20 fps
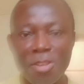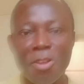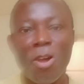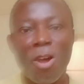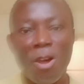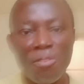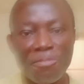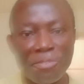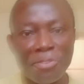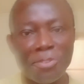
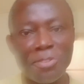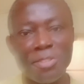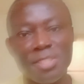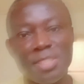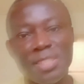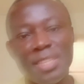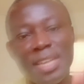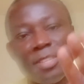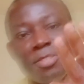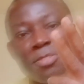Of course,
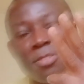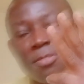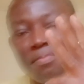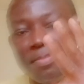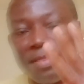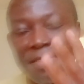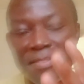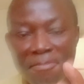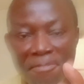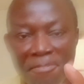there should
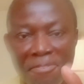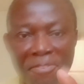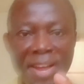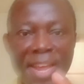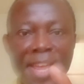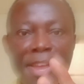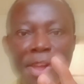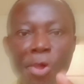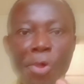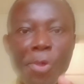be
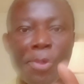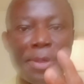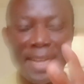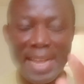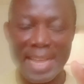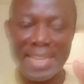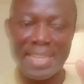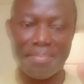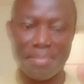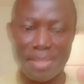three core
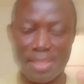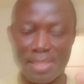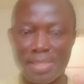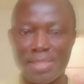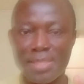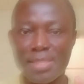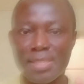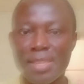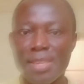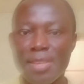
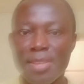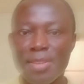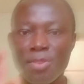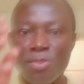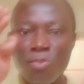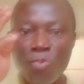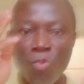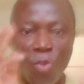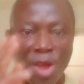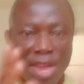elements,
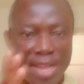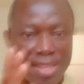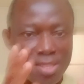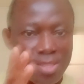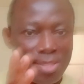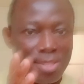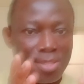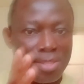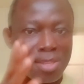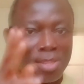
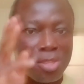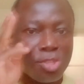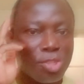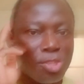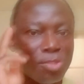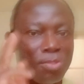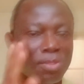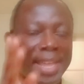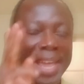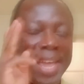which
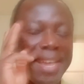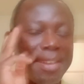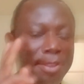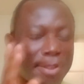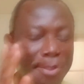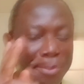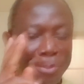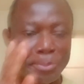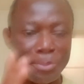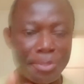should
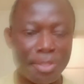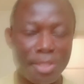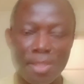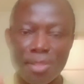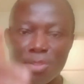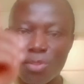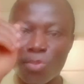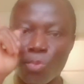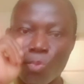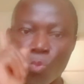include
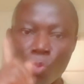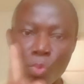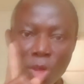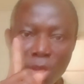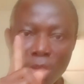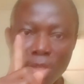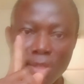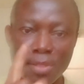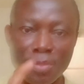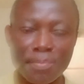
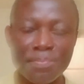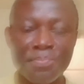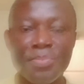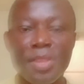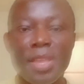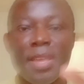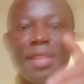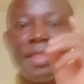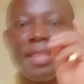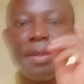one,
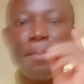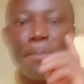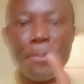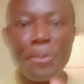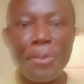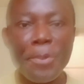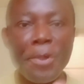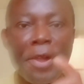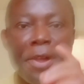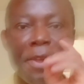the
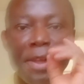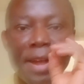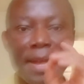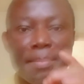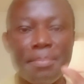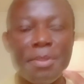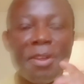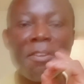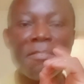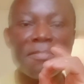
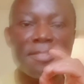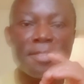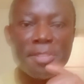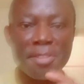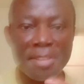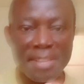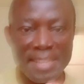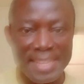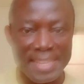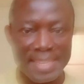program of
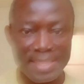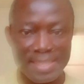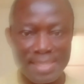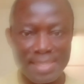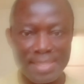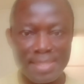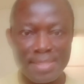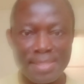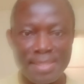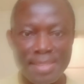
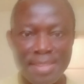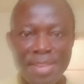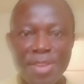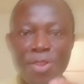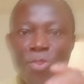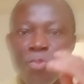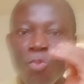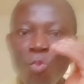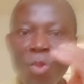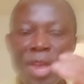studies,
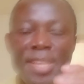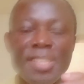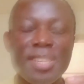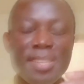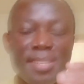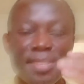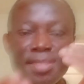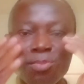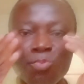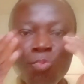which
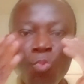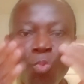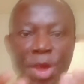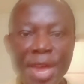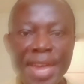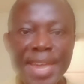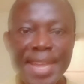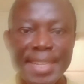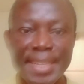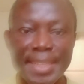is
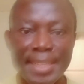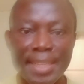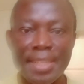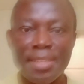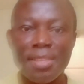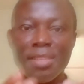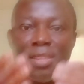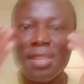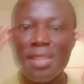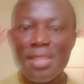
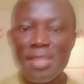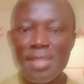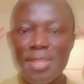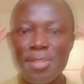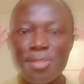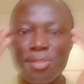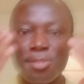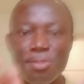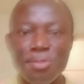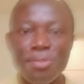where the
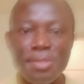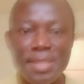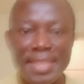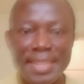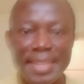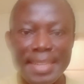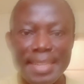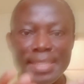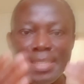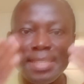
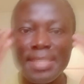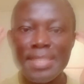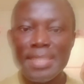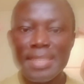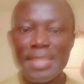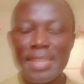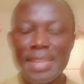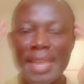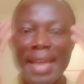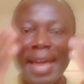student
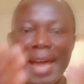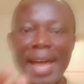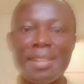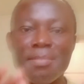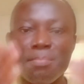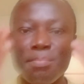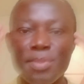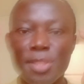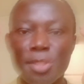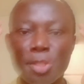
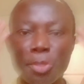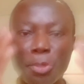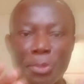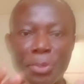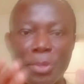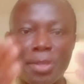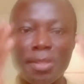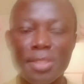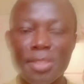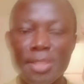can be
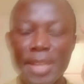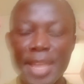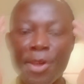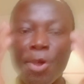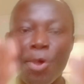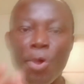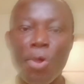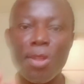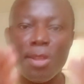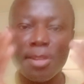taught a
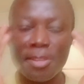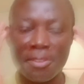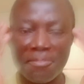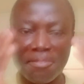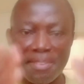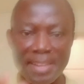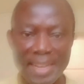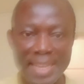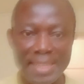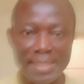whole lot of
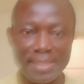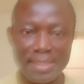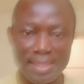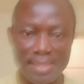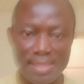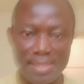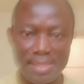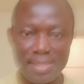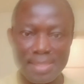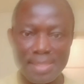
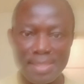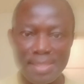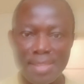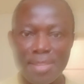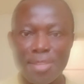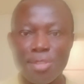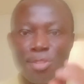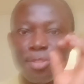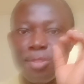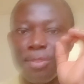lessons.
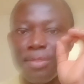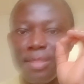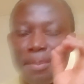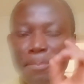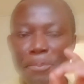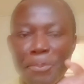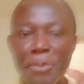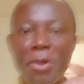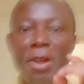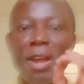So the
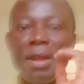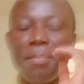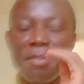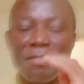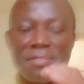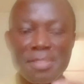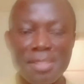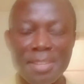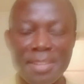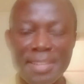program of
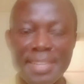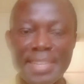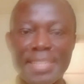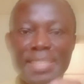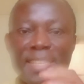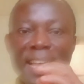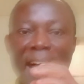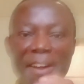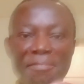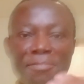studies
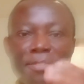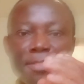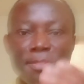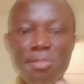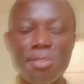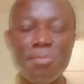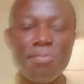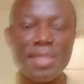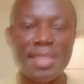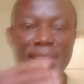have to
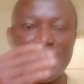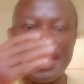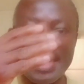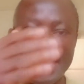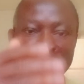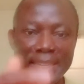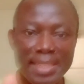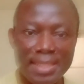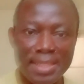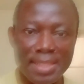do with the
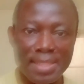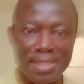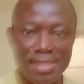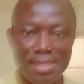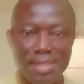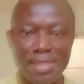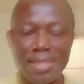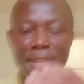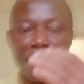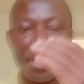
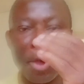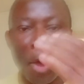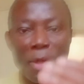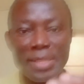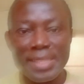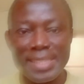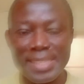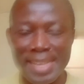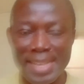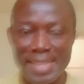lessons, the
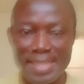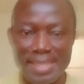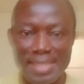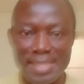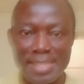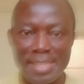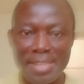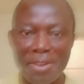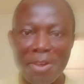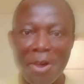
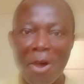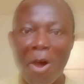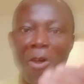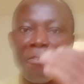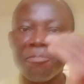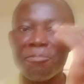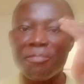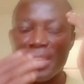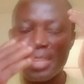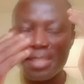content
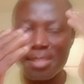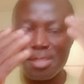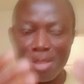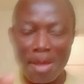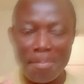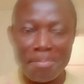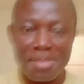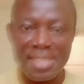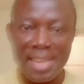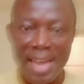of the
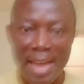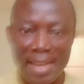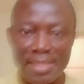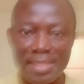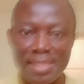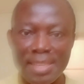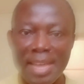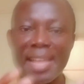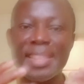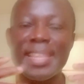
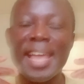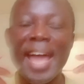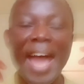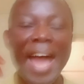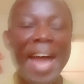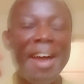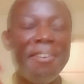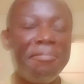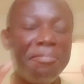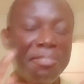subject, and
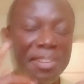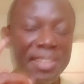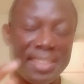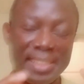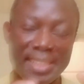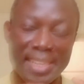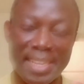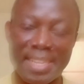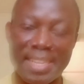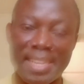
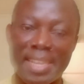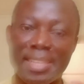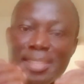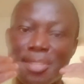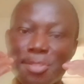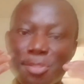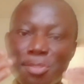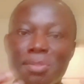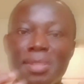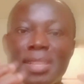everything that the
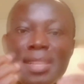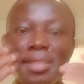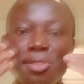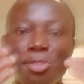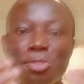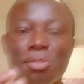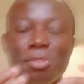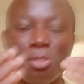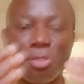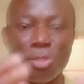student
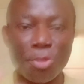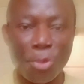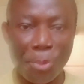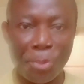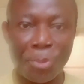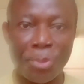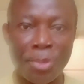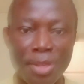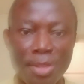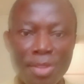should
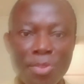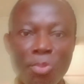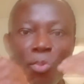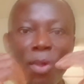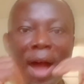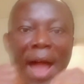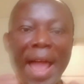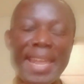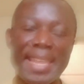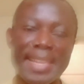know
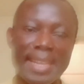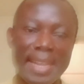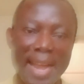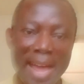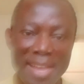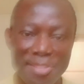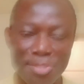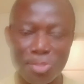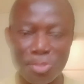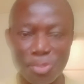while in
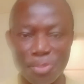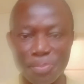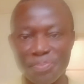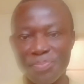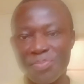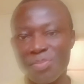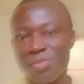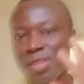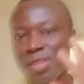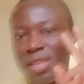classroom.
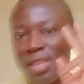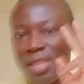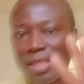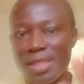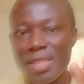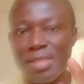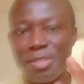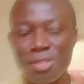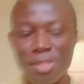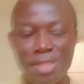
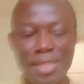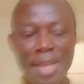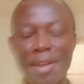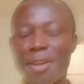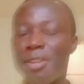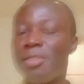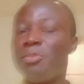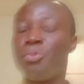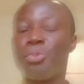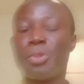The
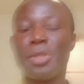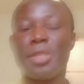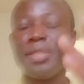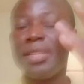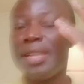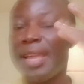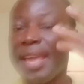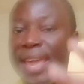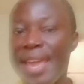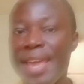second
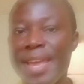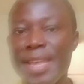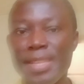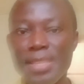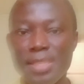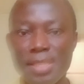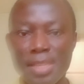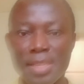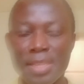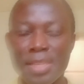one
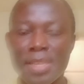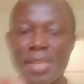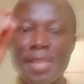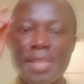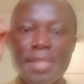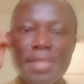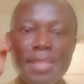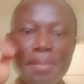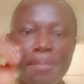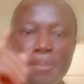is
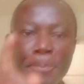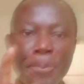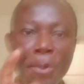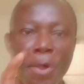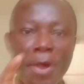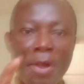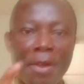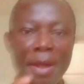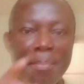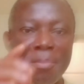the
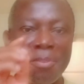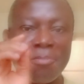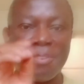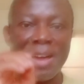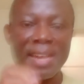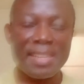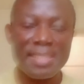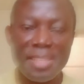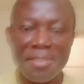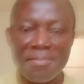program of
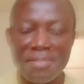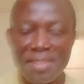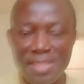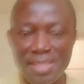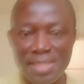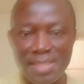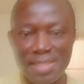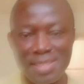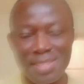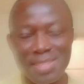
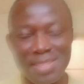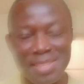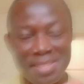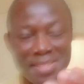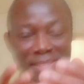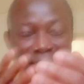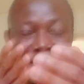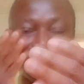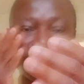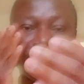activities. This
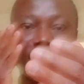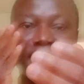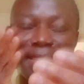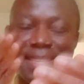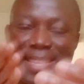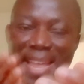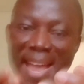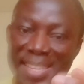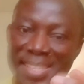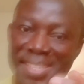is
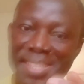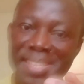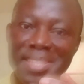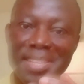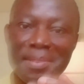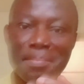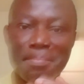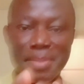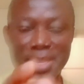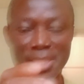testing
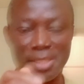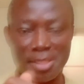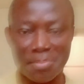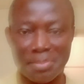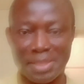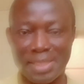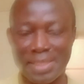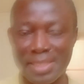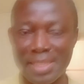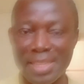and
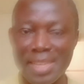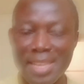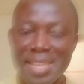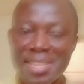measurement.